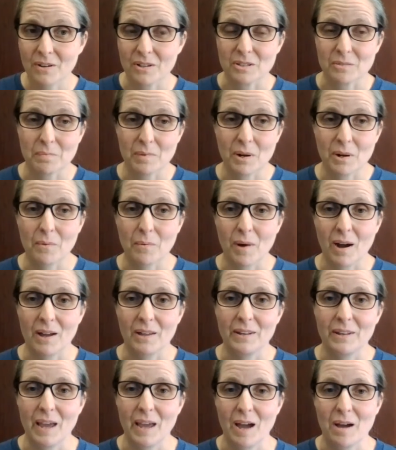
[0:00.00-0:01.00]
It's been a
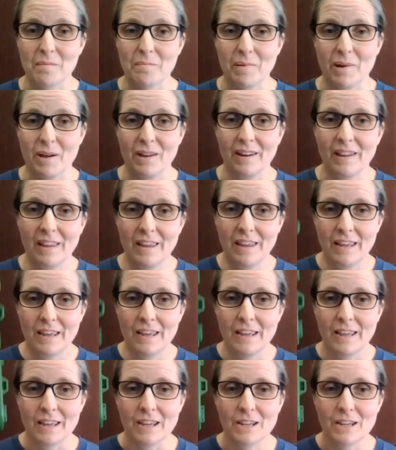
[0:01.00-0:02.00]
while now, but
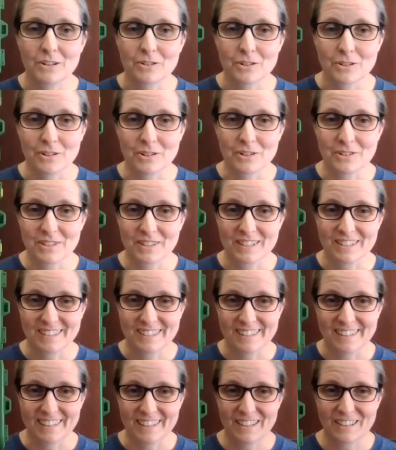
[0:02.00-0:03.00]
he introduced
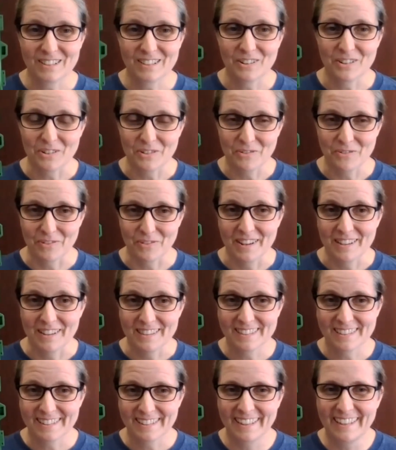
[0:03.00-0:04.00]
us to these old
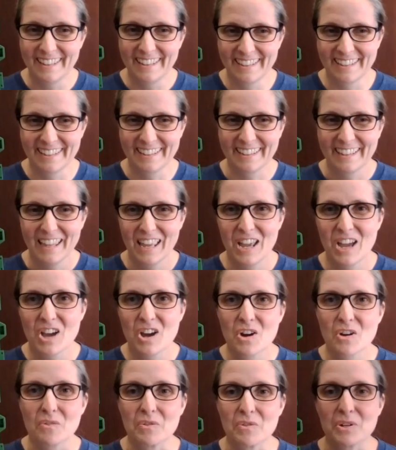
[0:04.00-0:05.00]
friends,
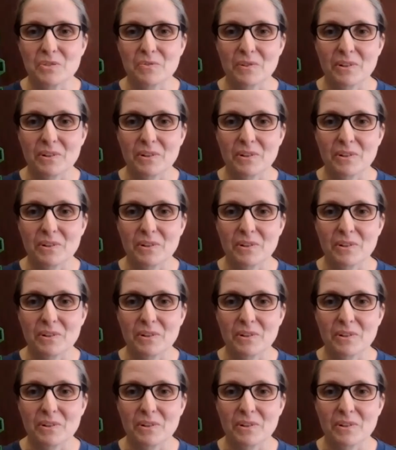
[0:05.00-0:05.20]
which